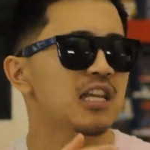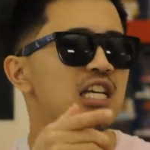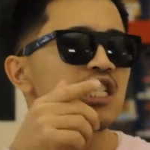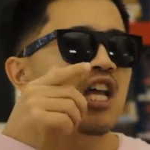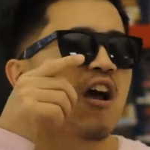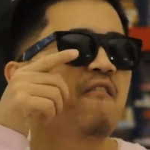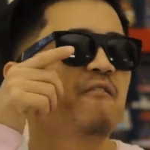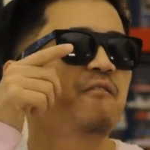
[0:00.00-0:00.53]

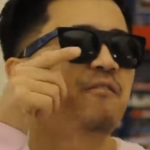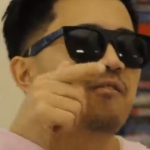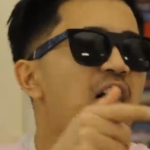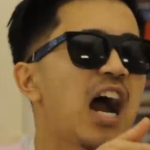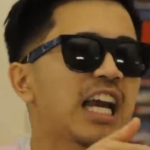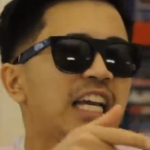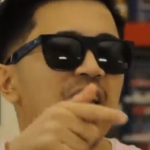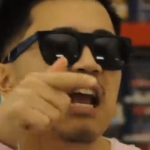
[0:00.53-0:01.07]
This
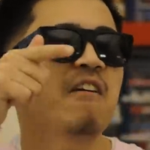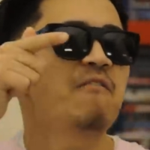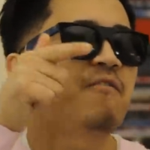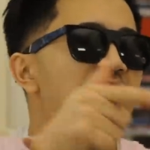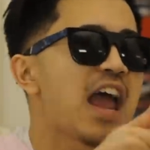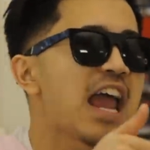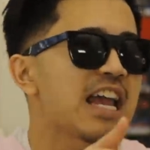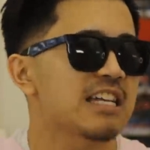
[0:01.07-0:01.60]

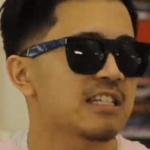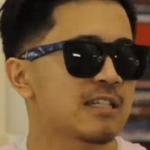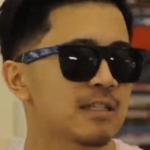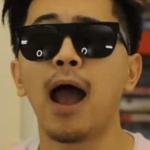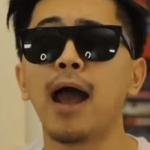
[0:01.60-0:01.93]
face.